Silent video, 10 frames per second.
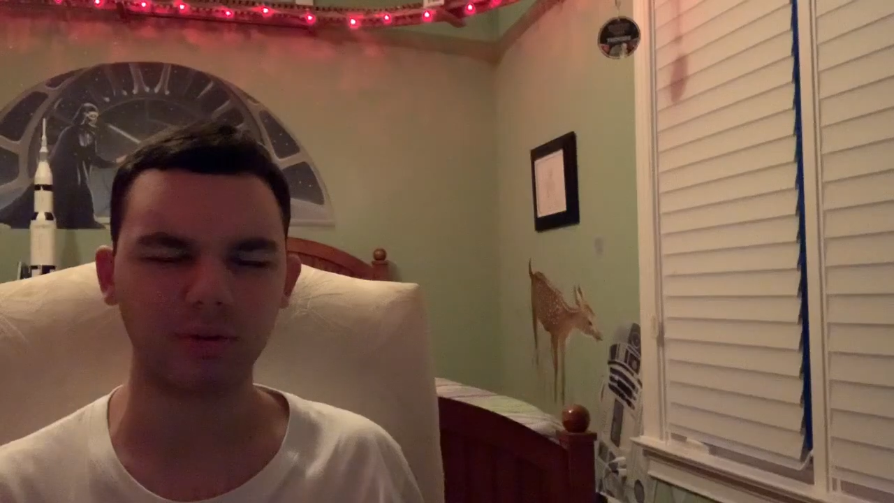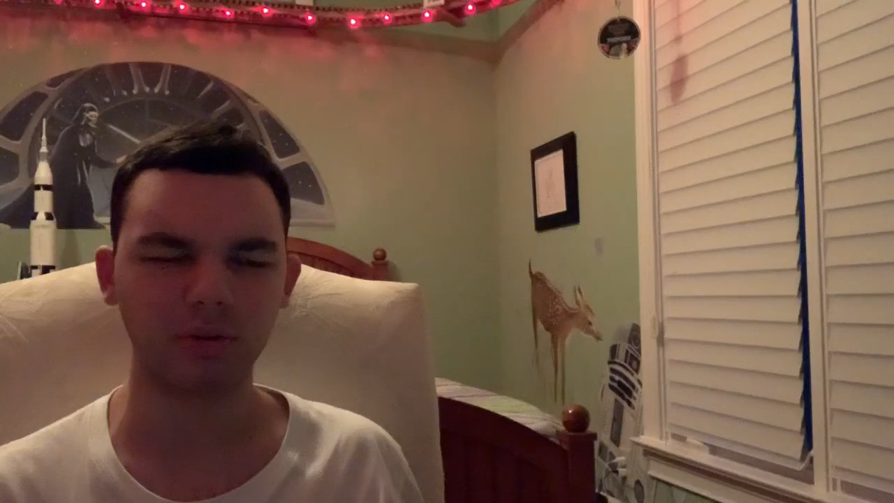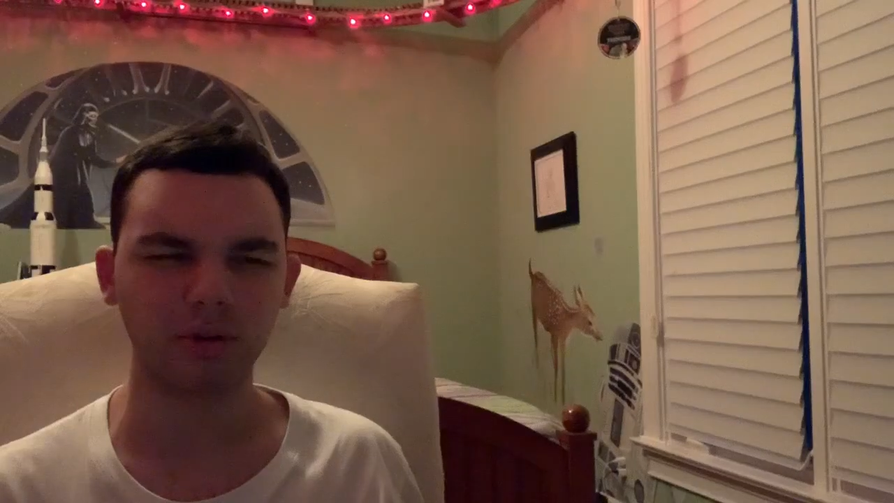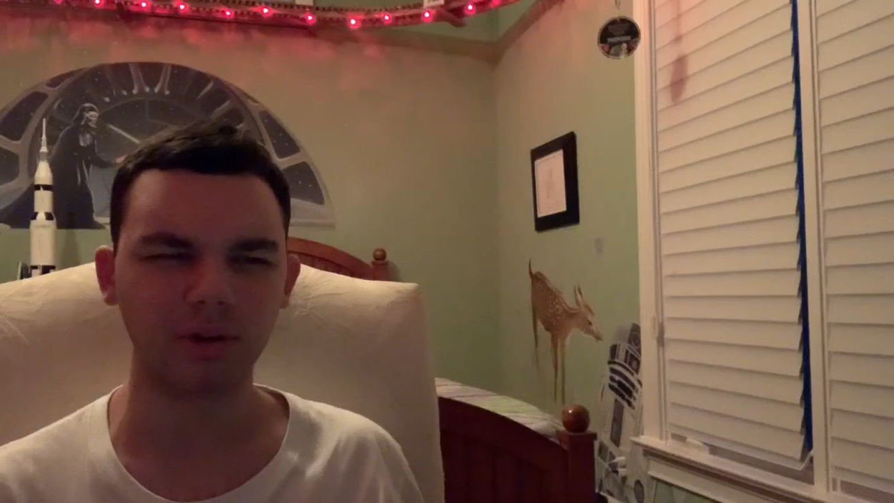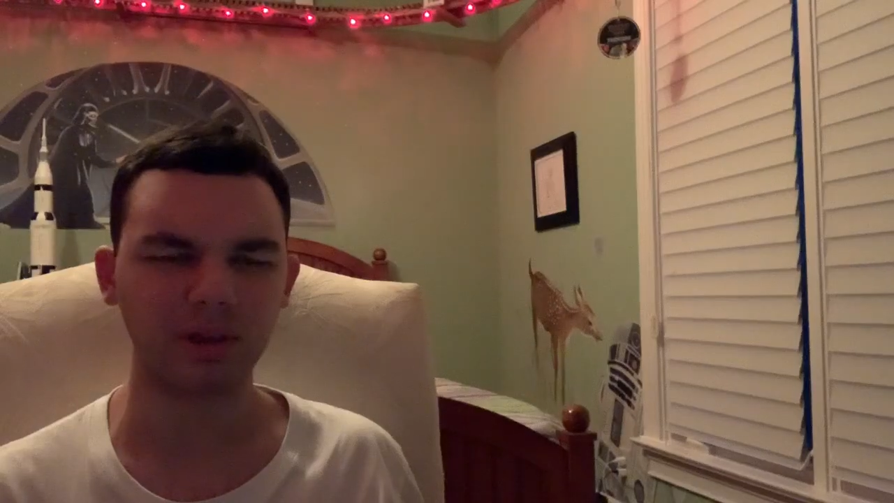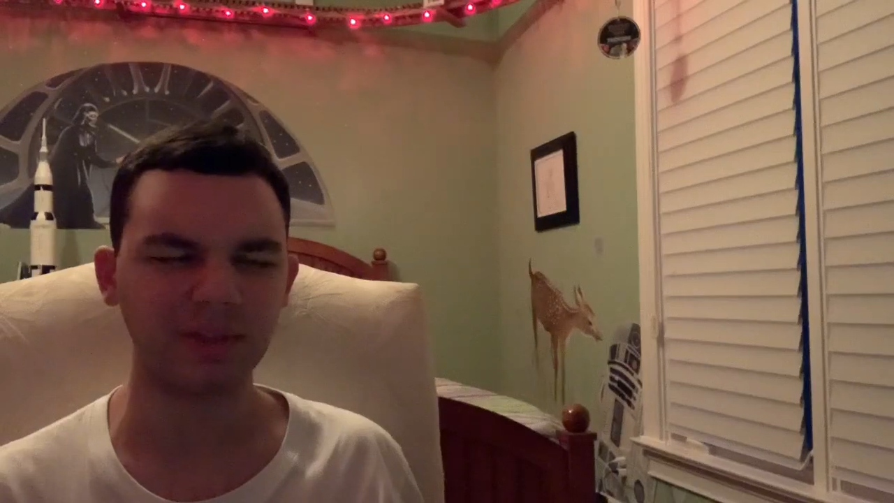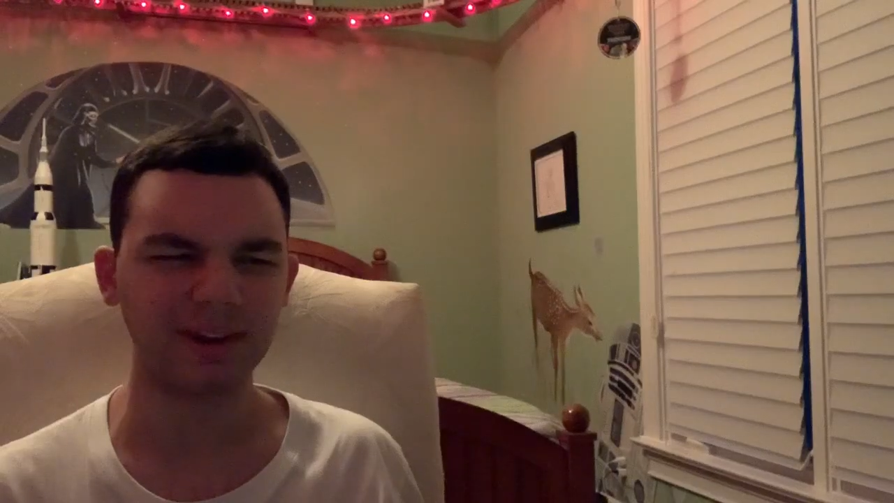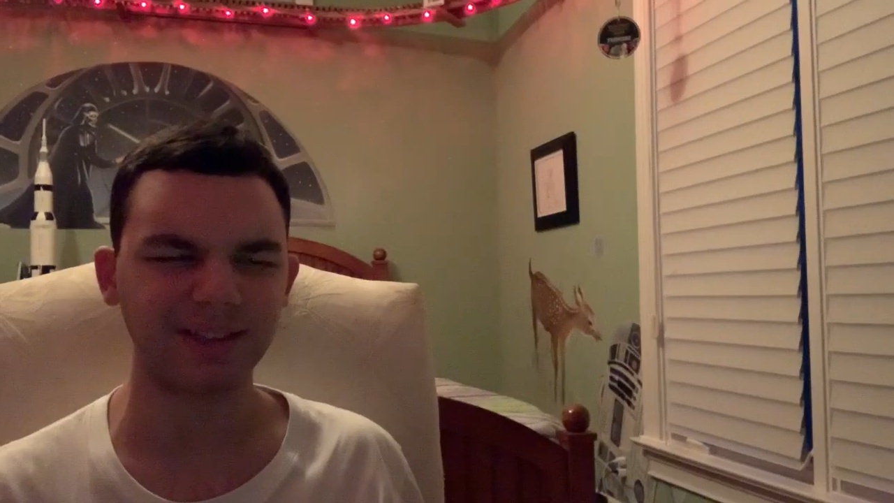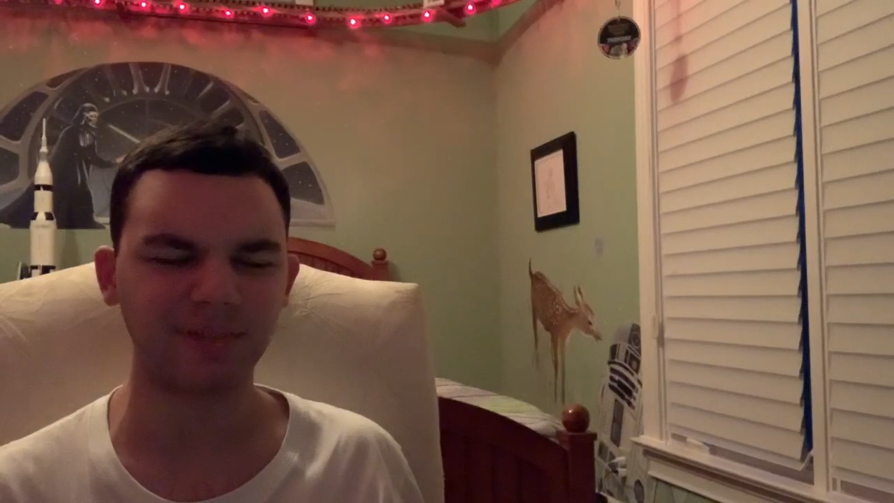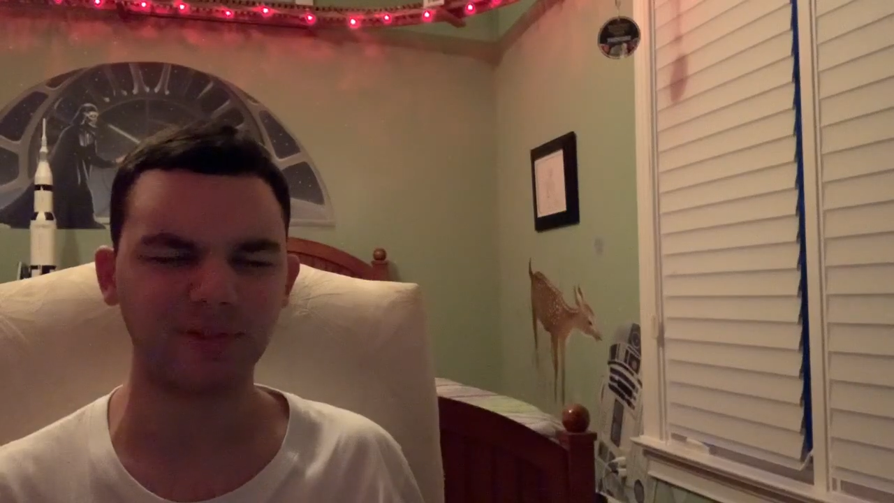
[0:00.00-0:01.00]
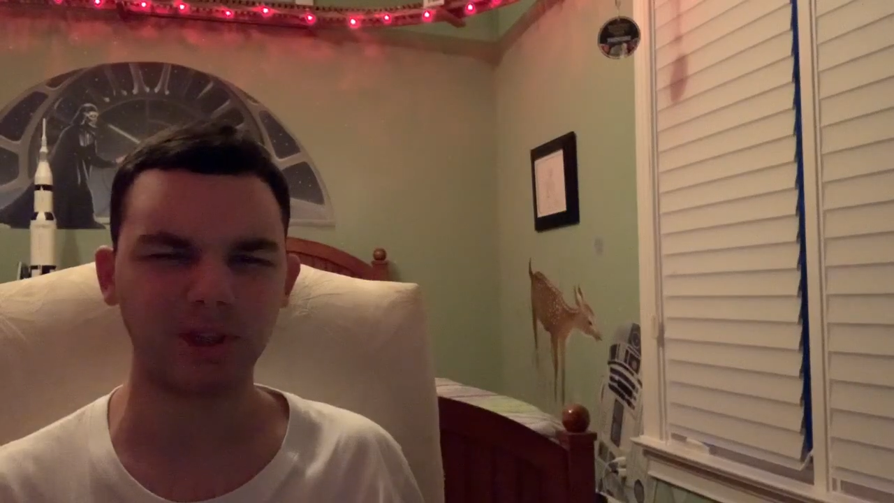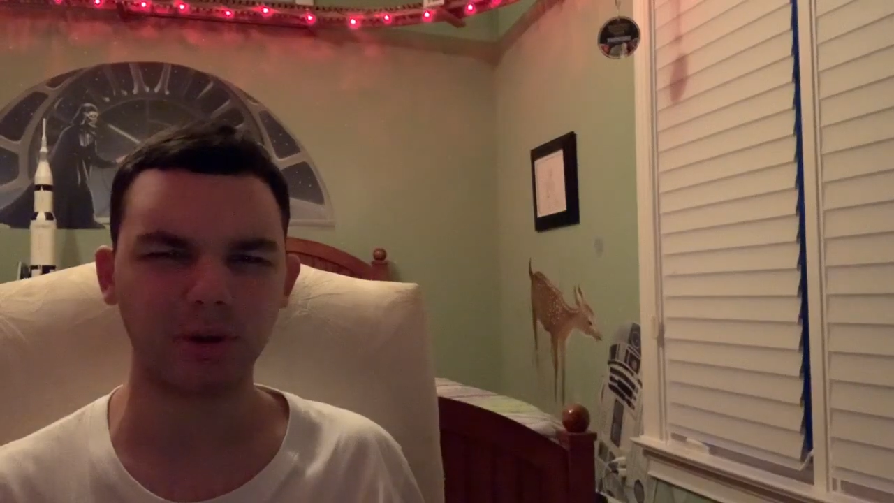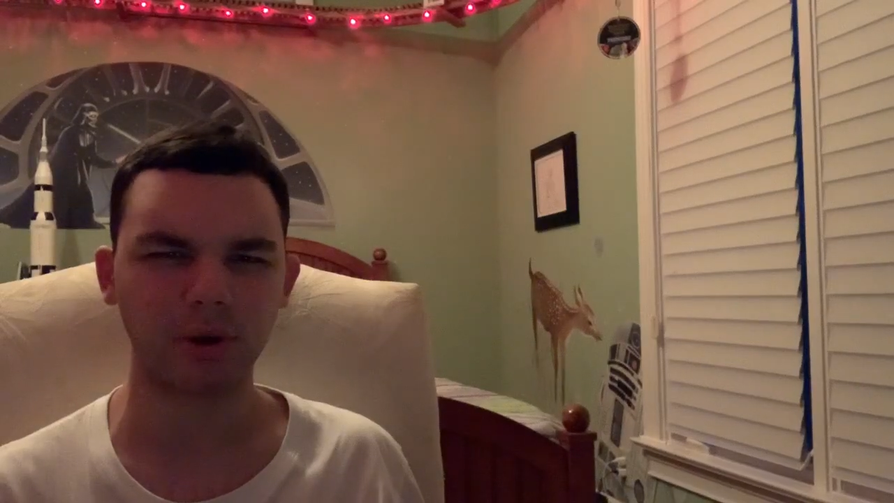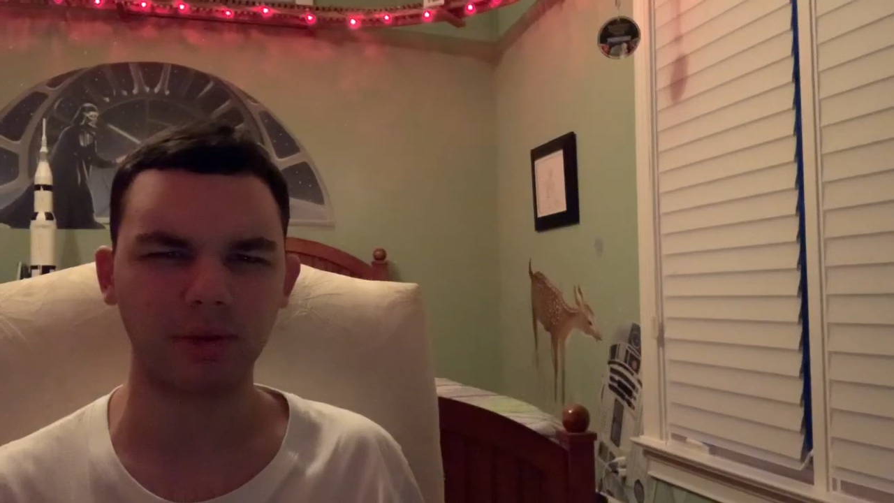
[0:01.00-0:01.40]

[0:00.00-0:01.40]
or in the next video are